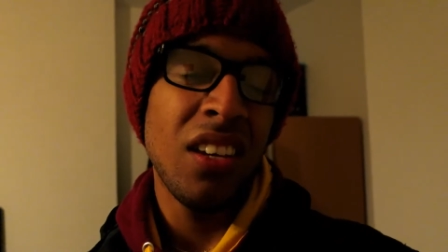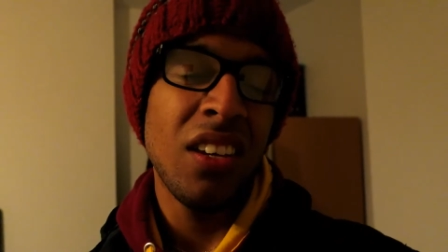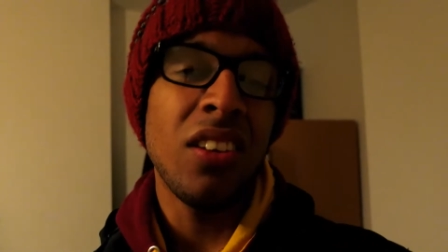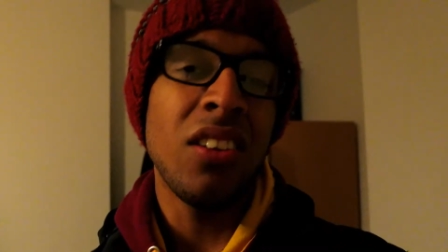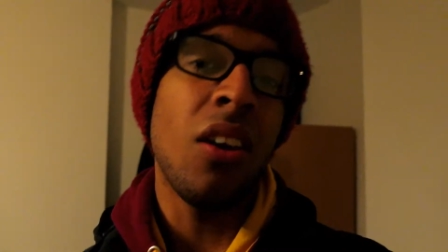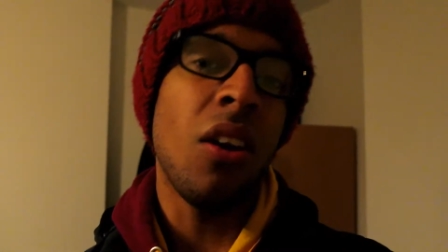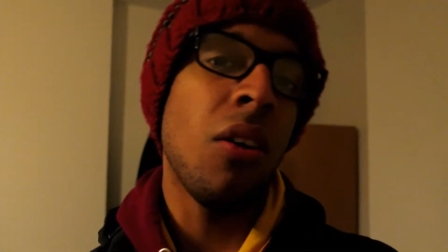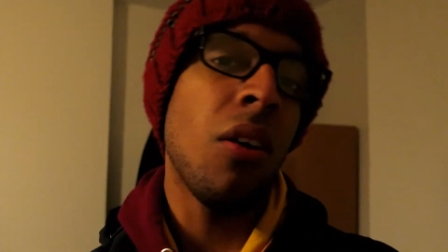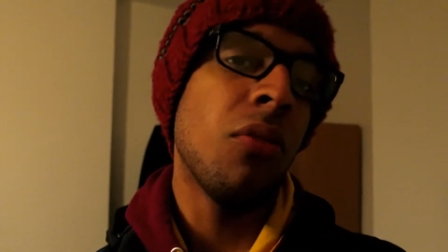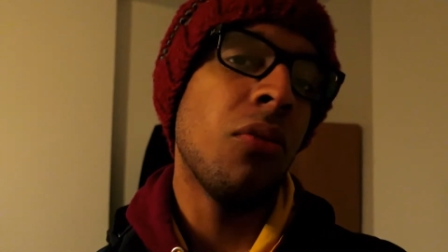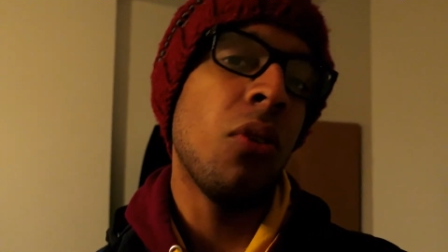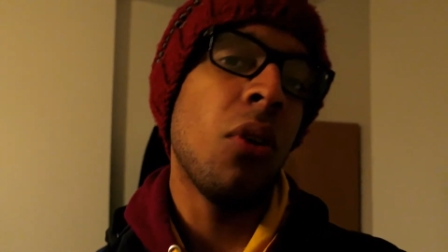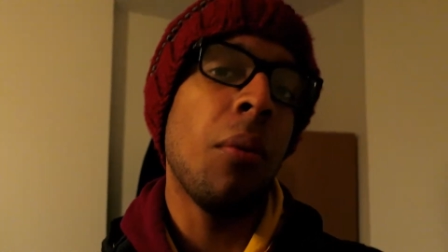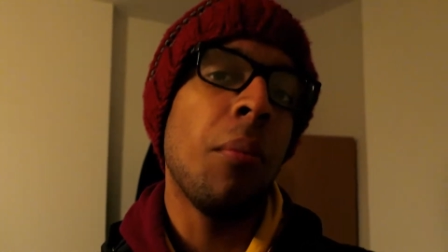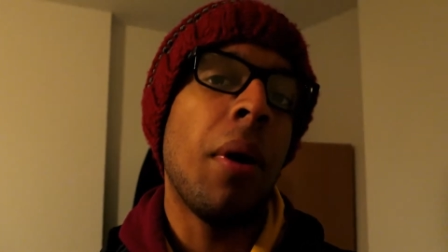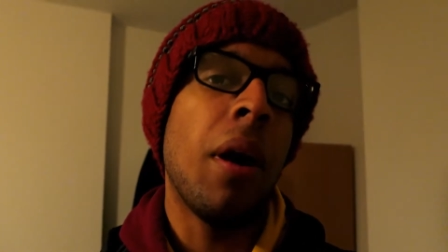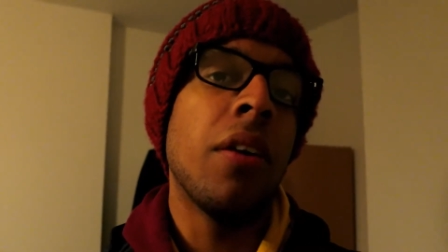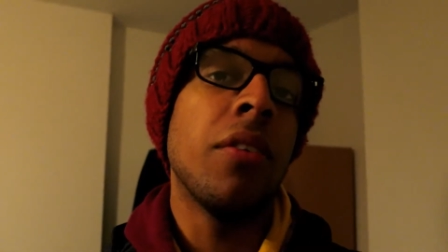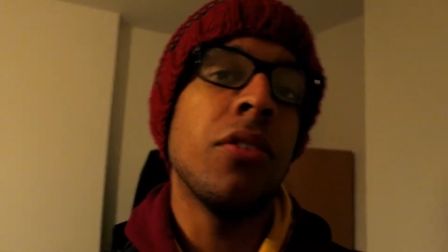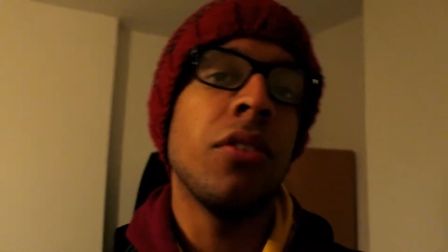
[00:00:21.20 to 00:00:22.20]
you know, I thought I
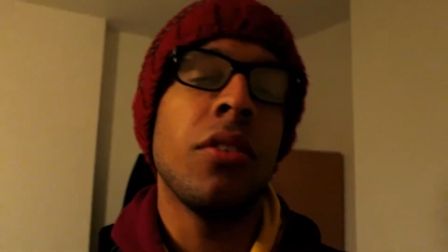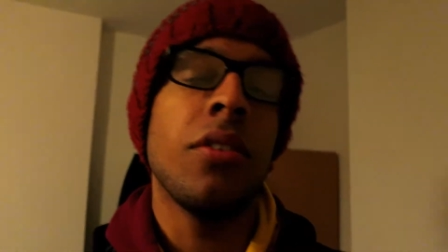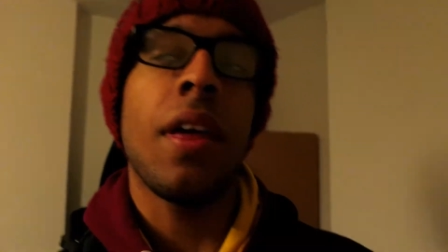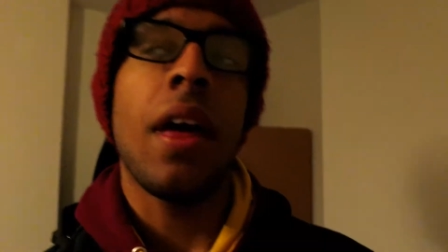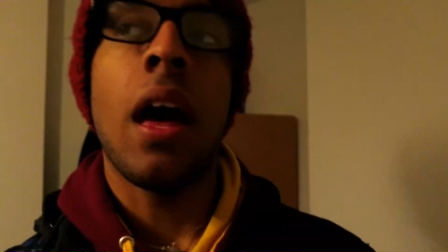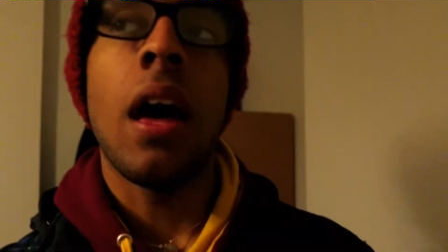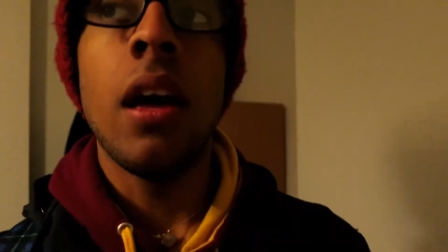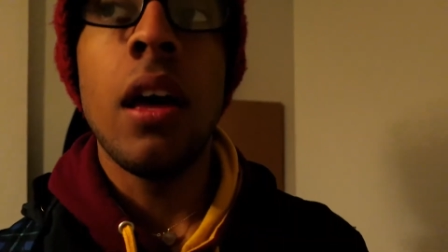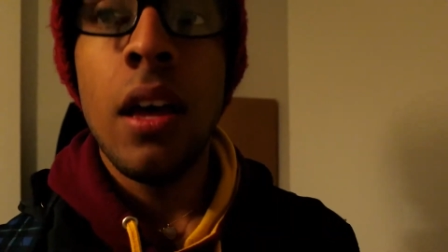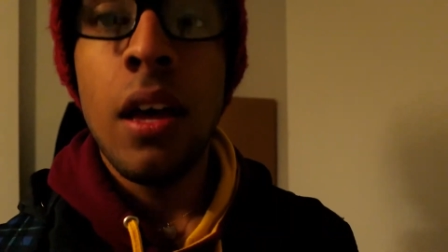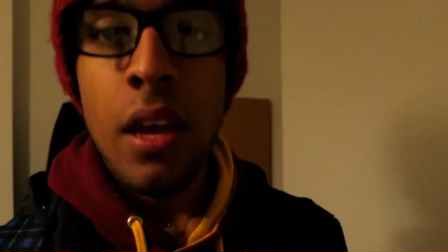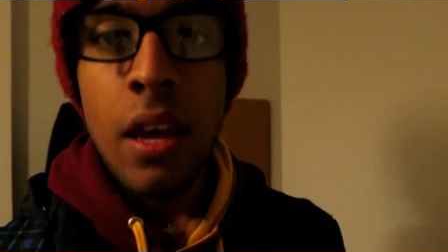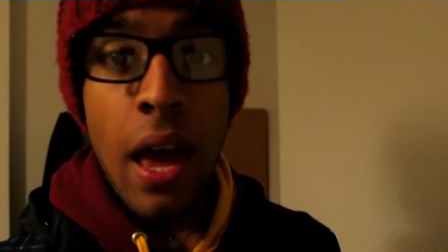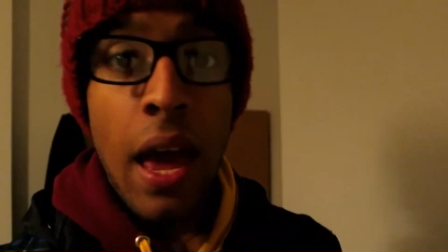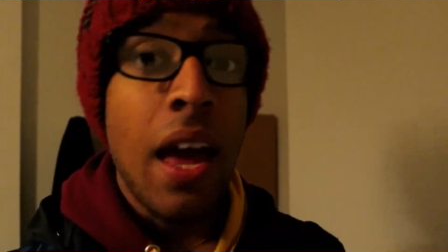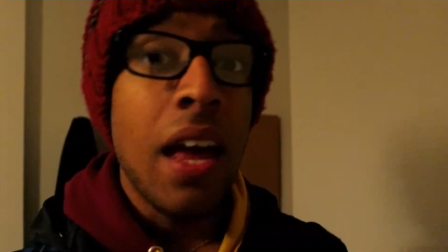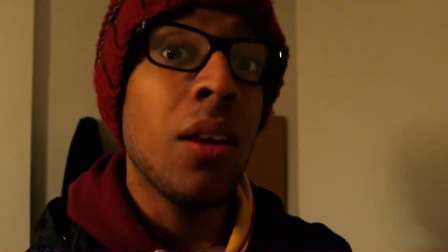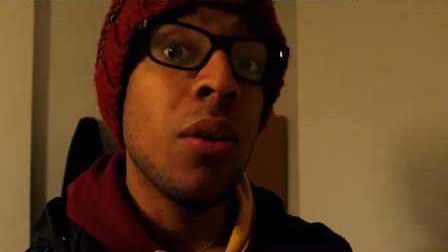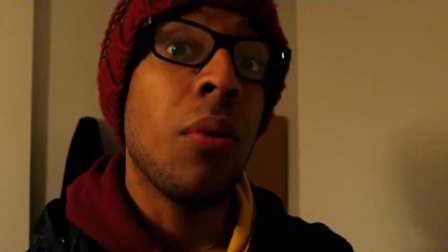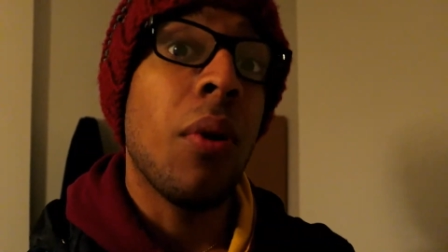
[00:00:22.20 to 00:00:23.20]
might do that.
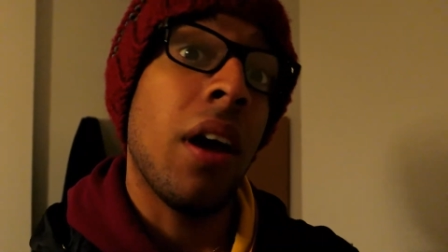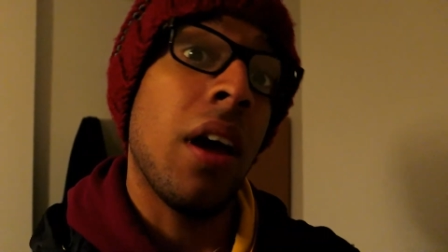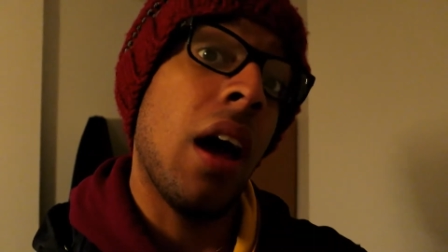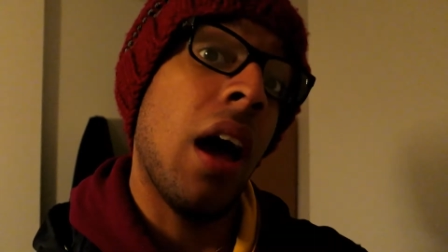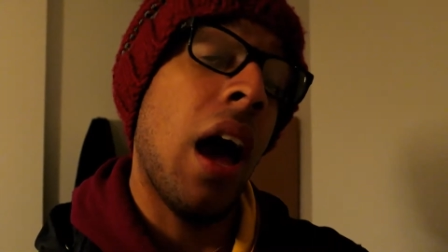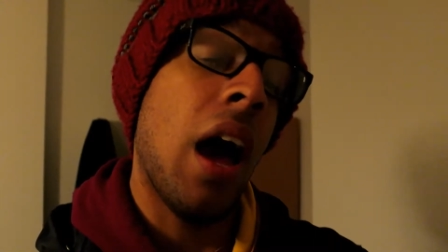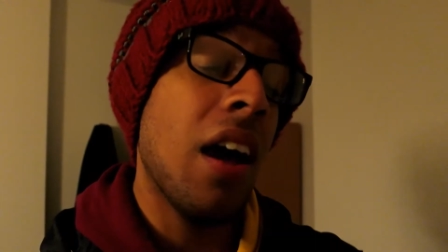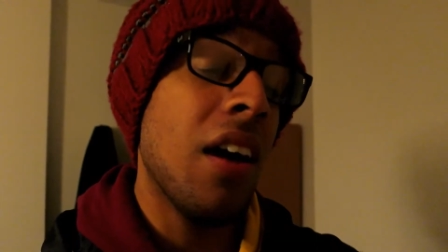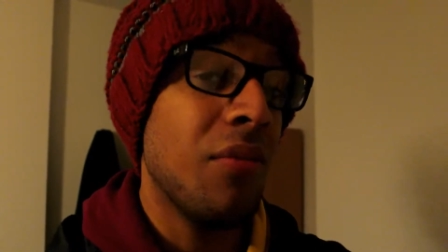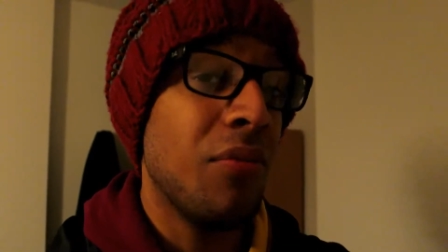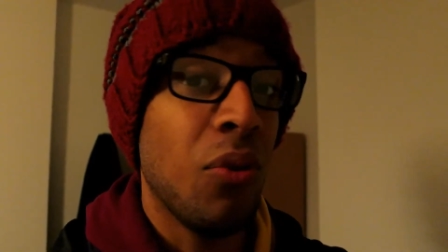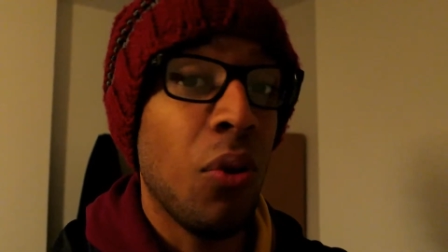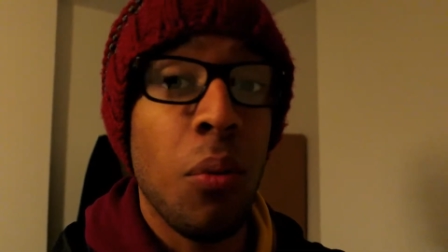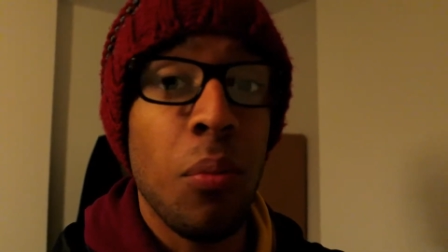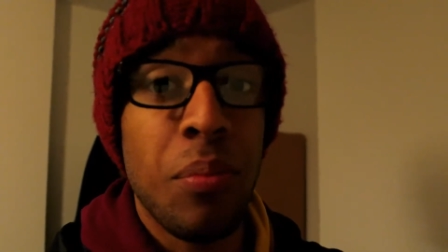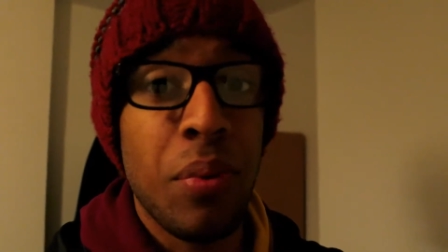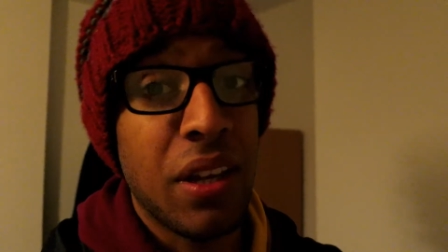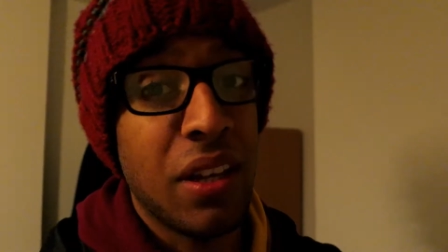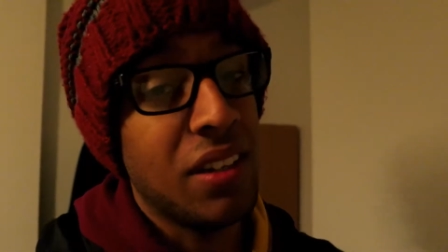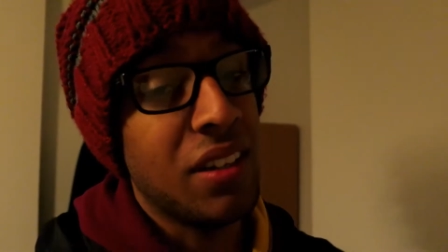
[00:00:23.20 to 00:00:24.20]
Anyway, I have
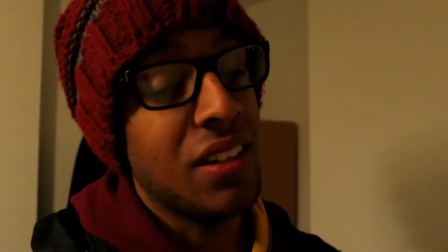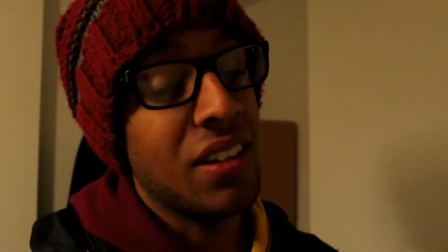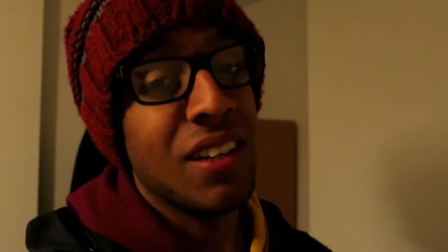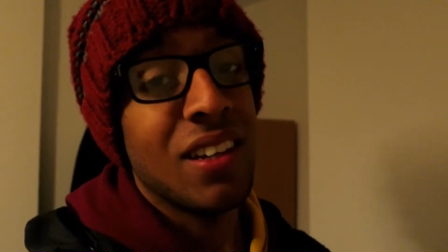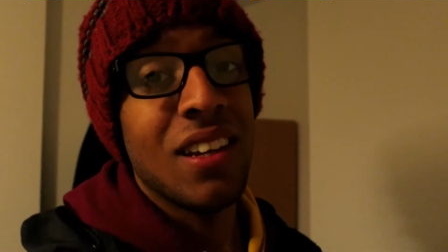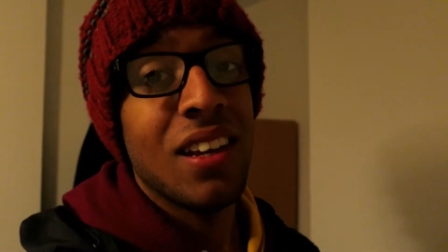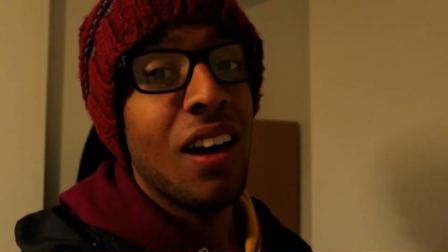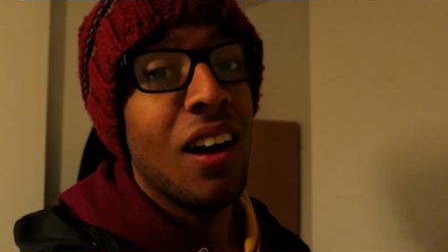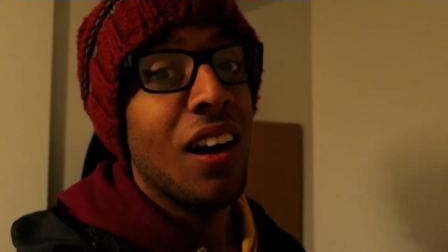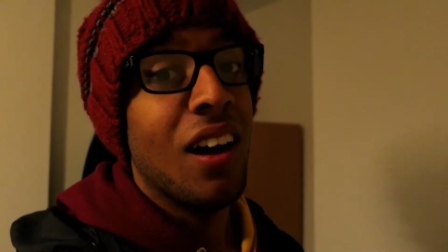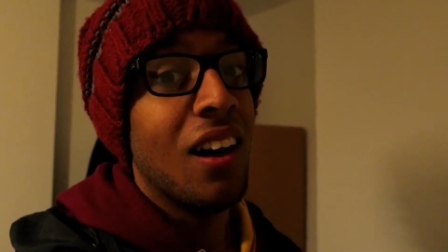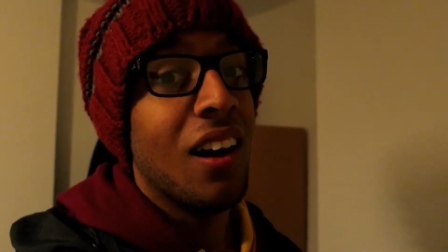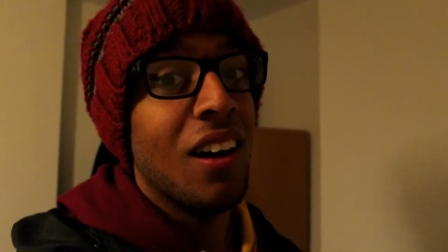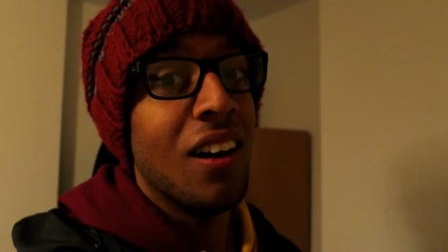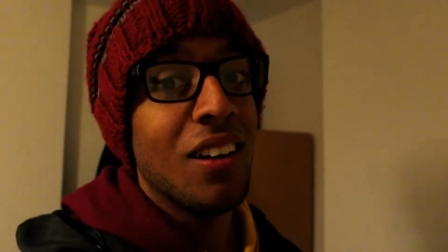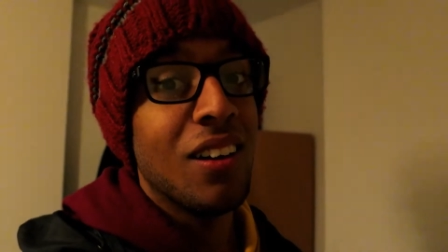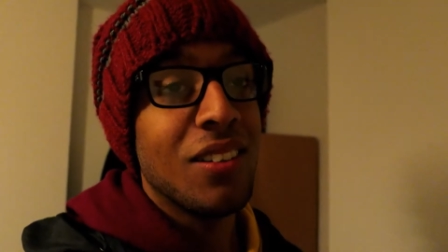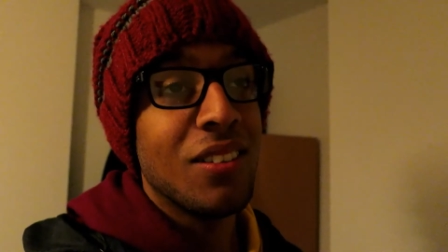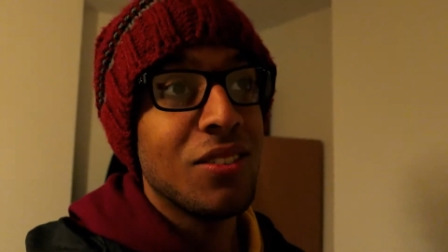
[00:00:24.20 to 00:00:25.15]
not been uh,